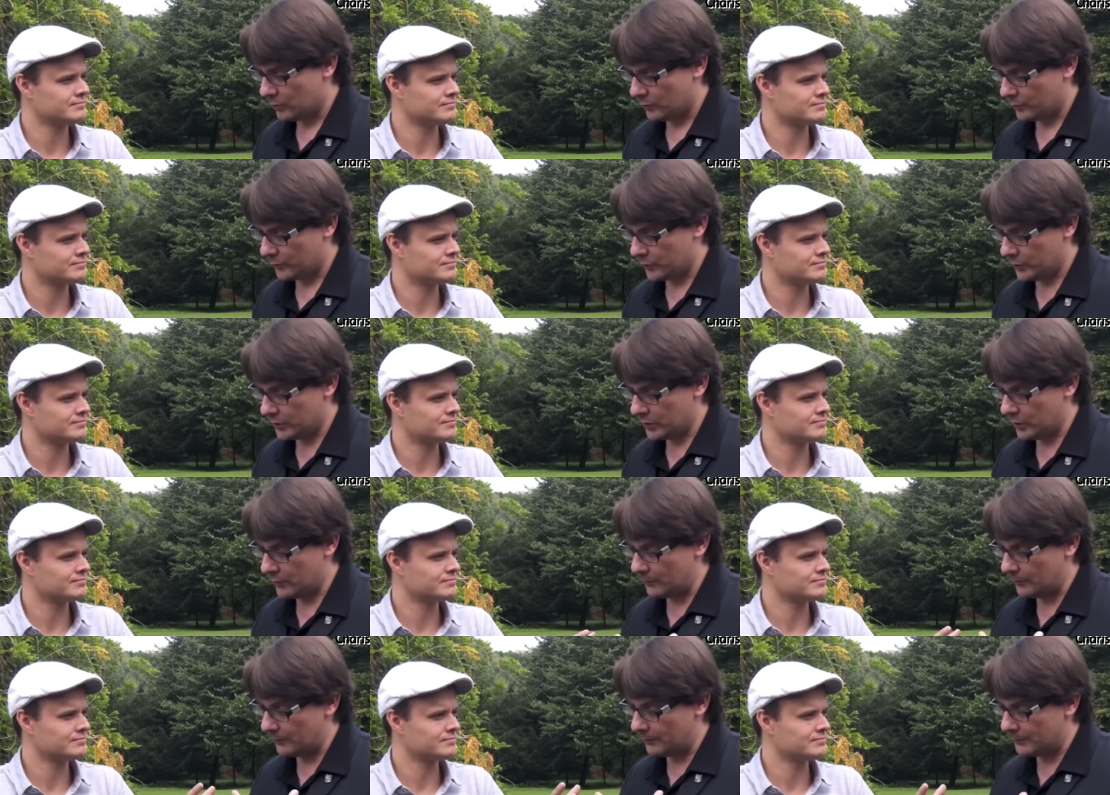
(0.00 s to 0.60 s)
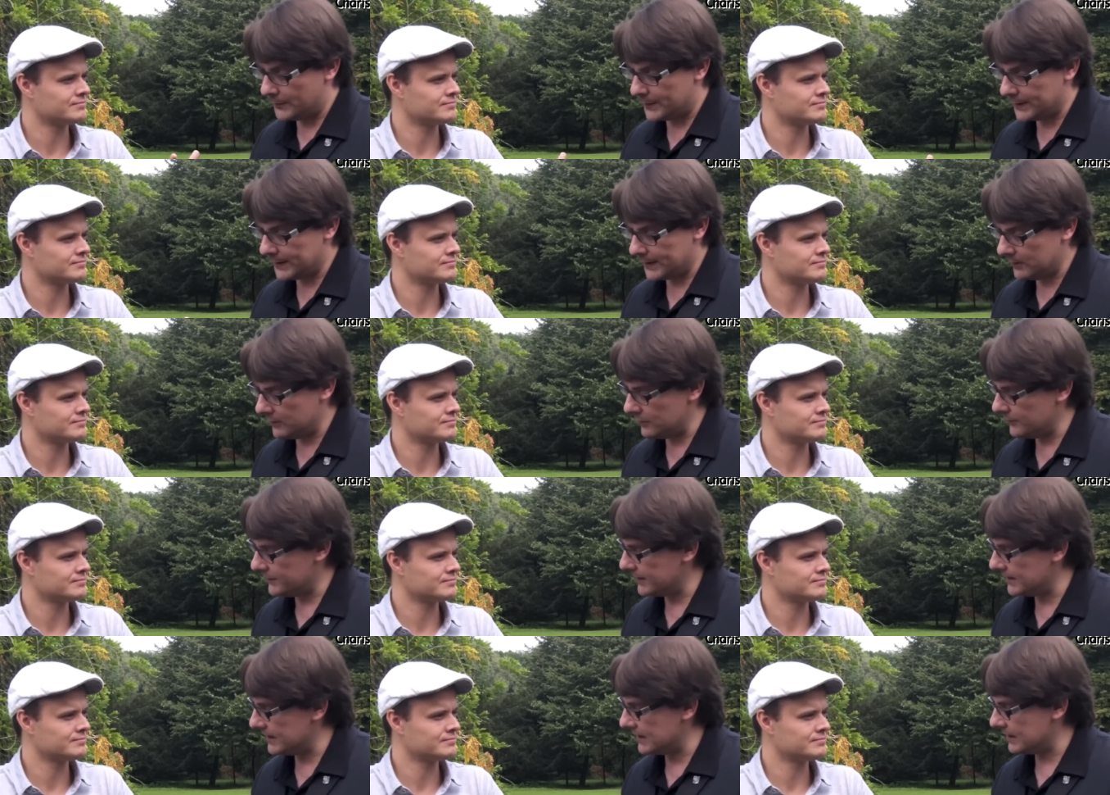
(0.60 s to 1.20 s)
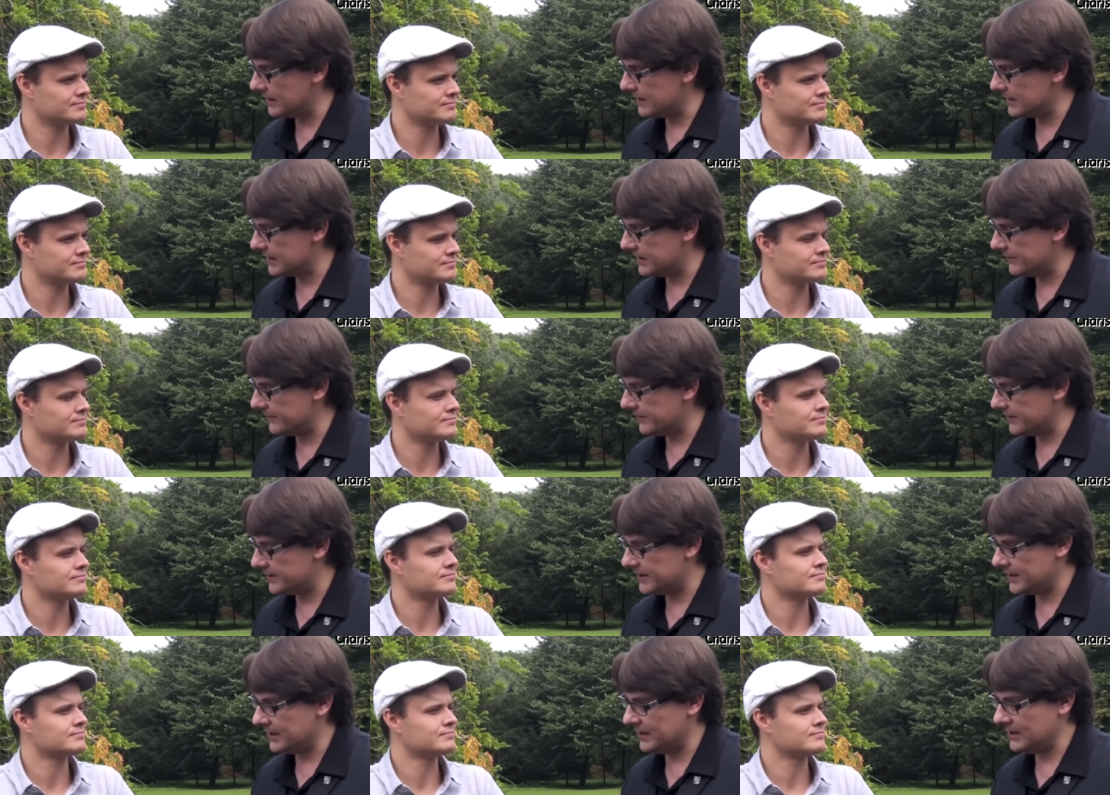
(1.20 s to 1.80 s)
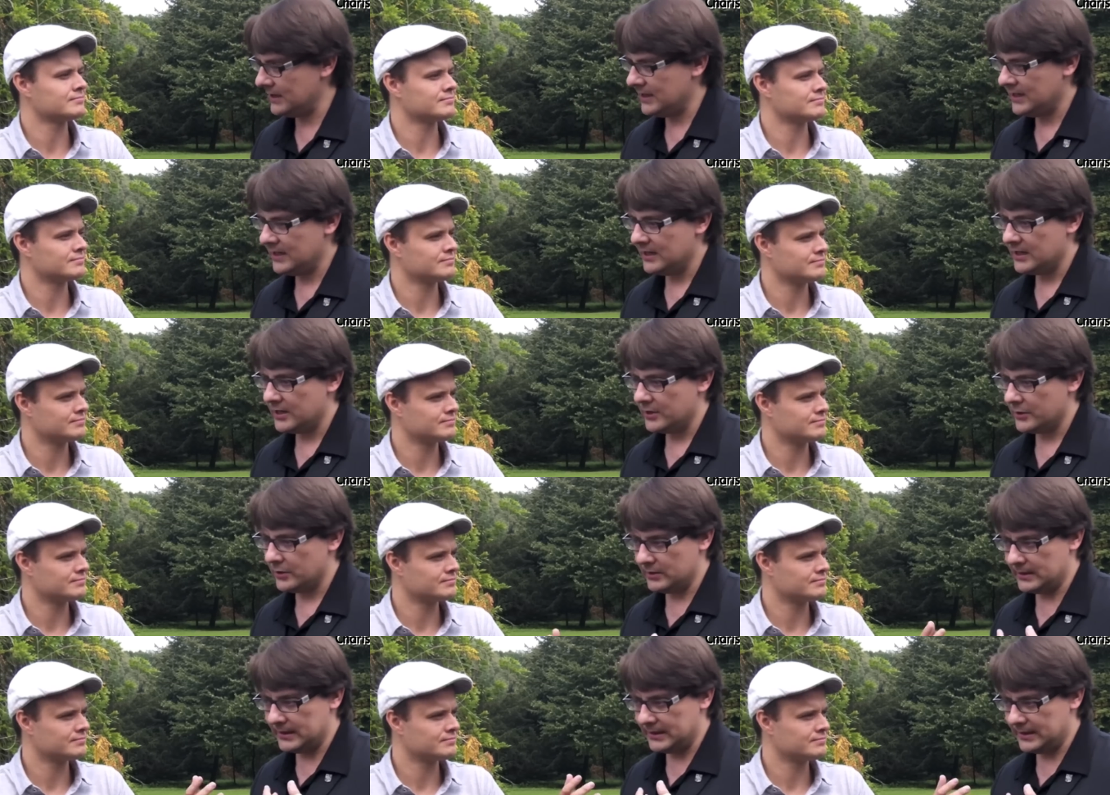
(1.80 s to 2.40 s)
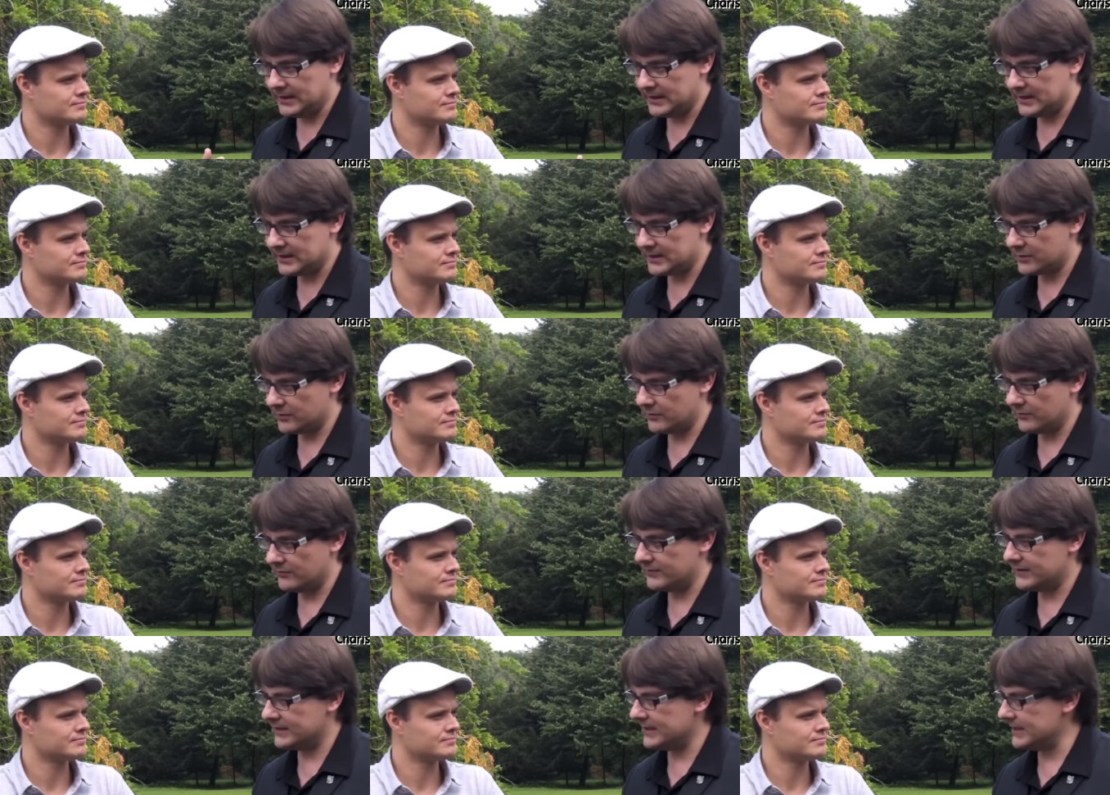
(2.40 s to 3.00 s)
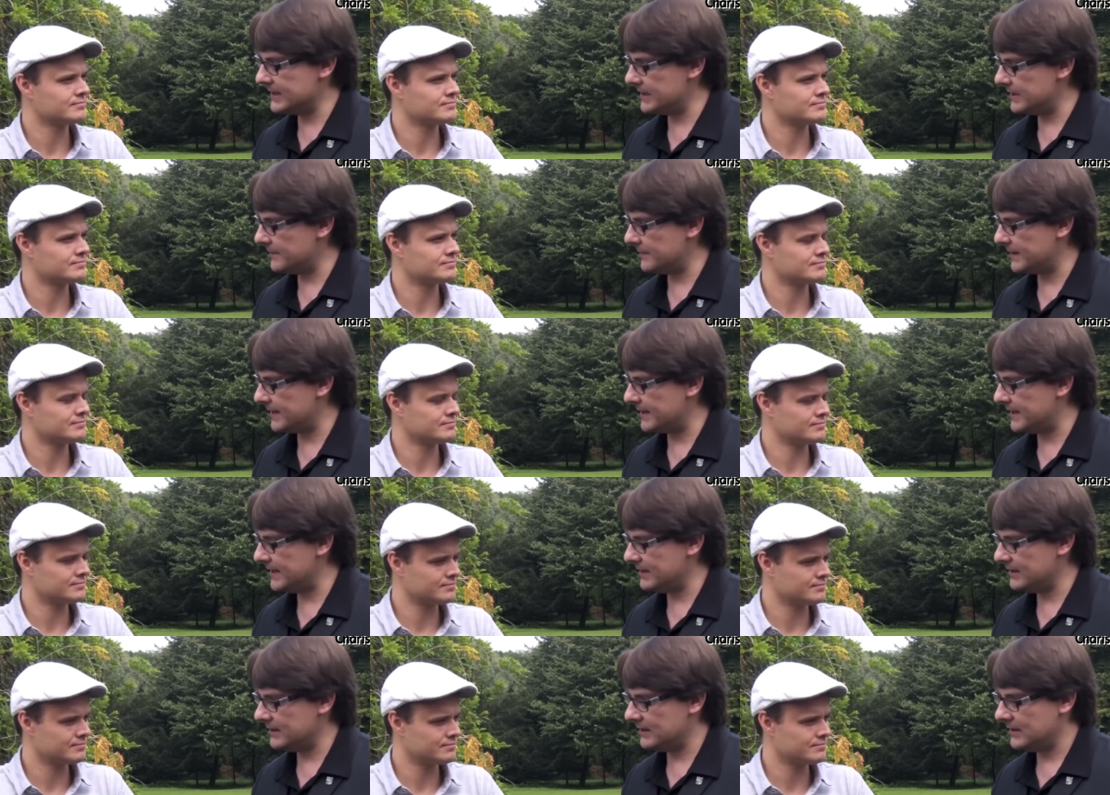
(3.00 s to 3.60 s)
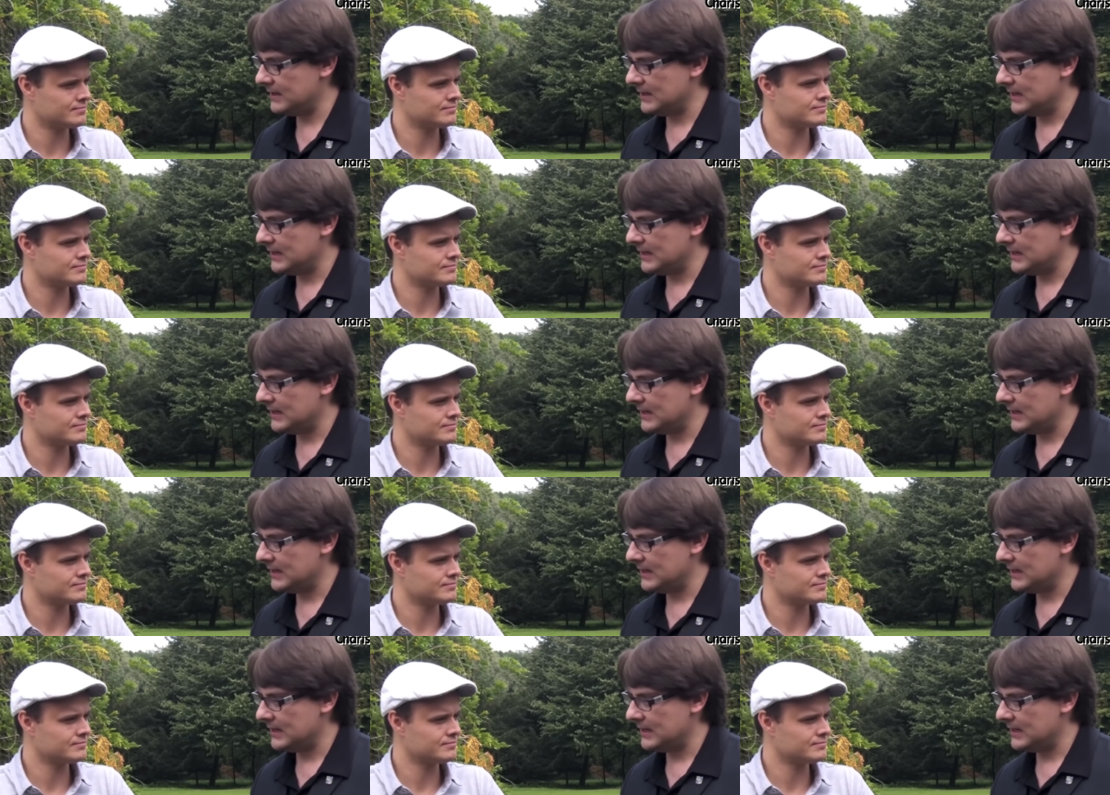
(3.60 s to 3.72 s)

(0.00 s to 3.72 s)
Speaker 1: you don't build the negativity, you're letting it sort of dissipate,